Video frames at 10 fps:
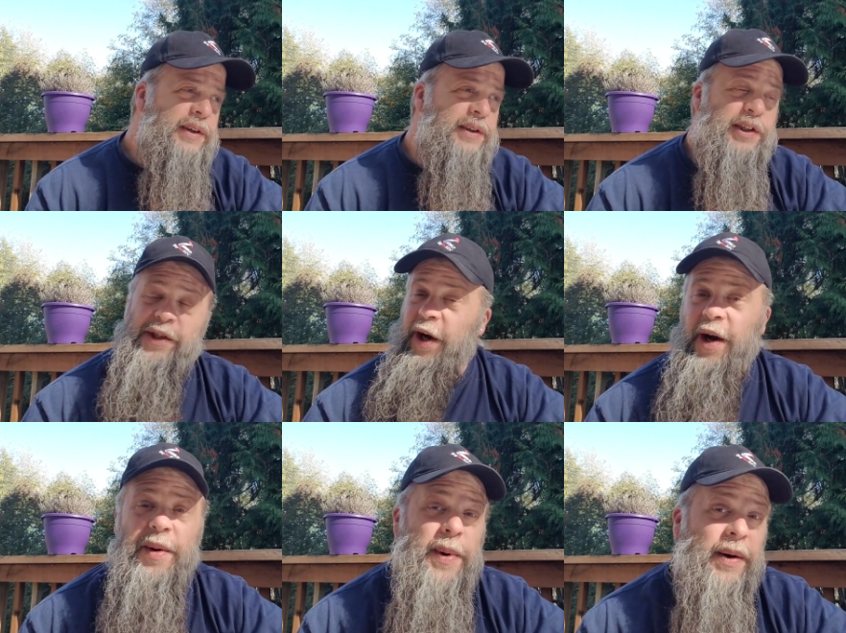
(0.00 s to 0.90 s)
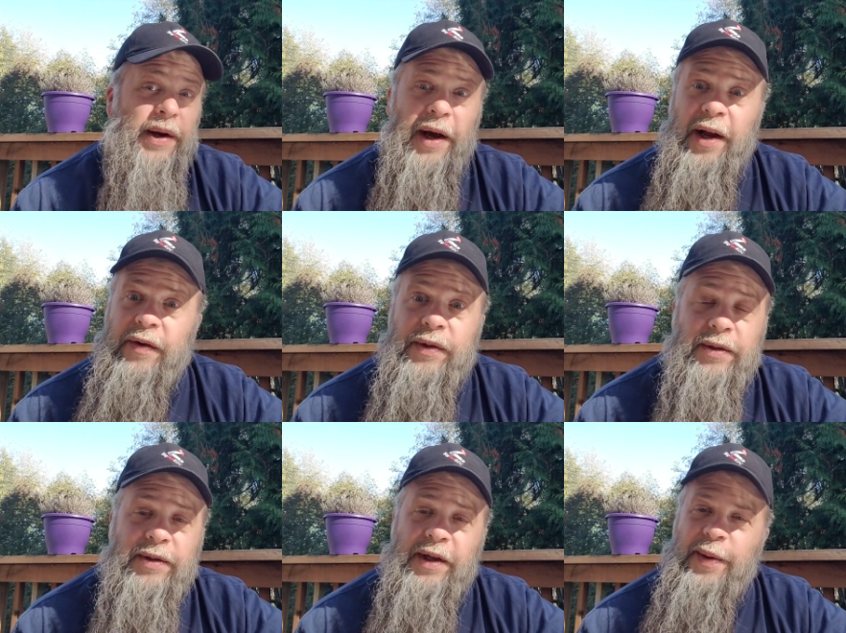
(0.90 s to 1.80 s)
just talk about knives.
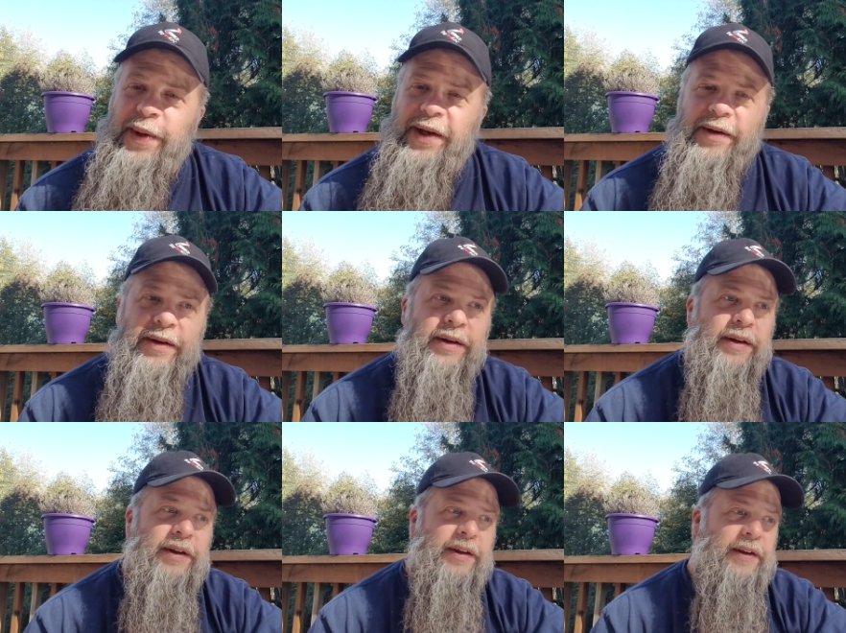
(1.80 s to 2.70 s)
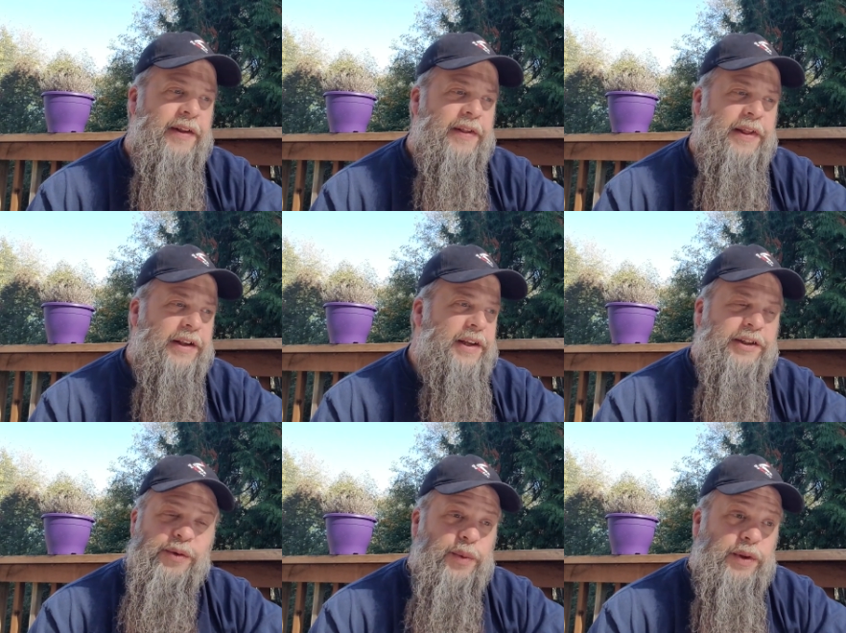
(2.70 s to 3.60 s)
I mean,
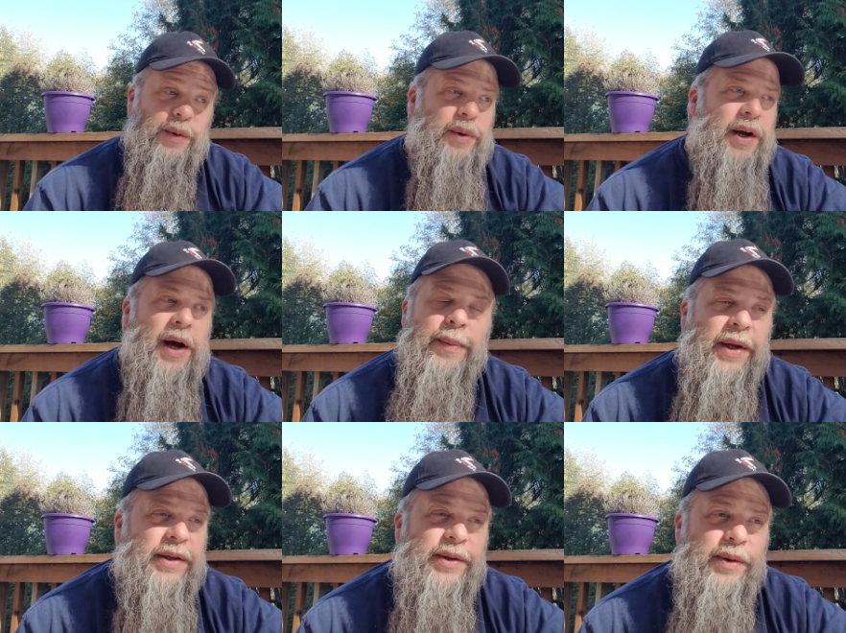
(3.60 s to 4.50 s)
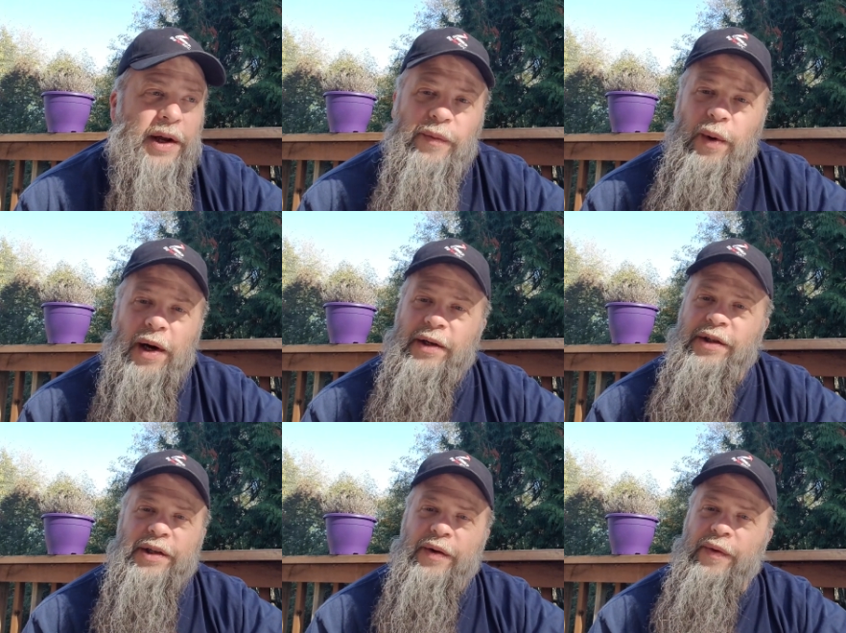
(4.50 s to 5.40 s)
that's really what got me into it. I watched
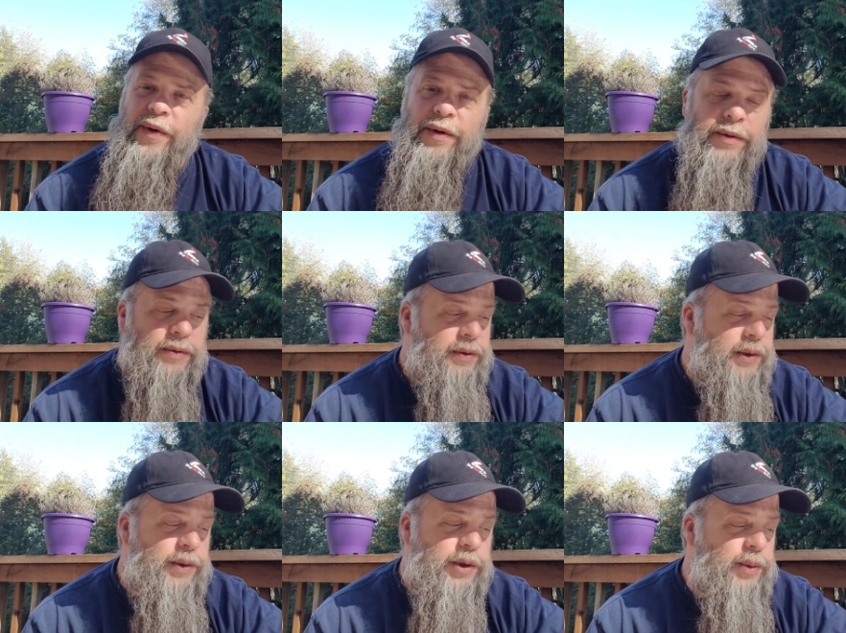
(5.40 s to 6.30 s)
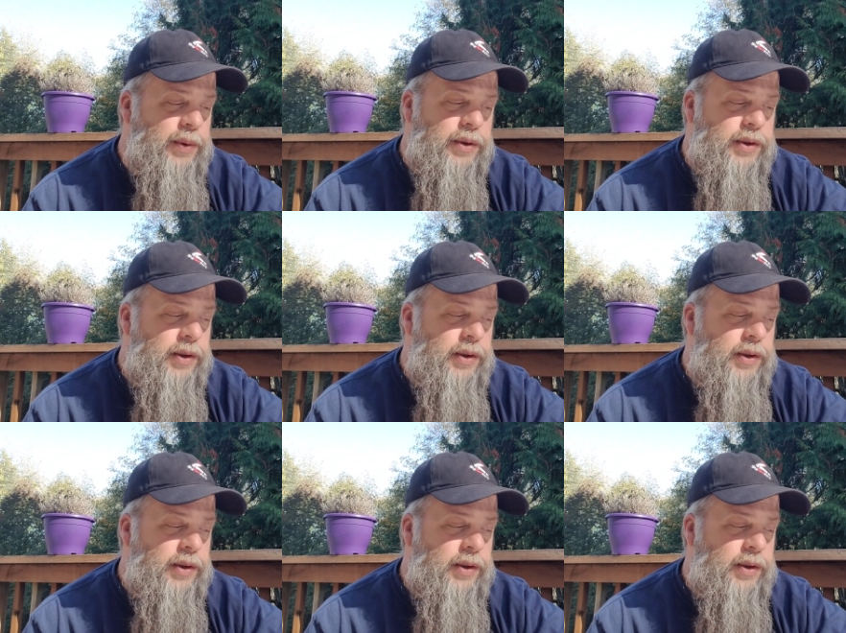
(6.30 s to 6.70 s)
several YouTubers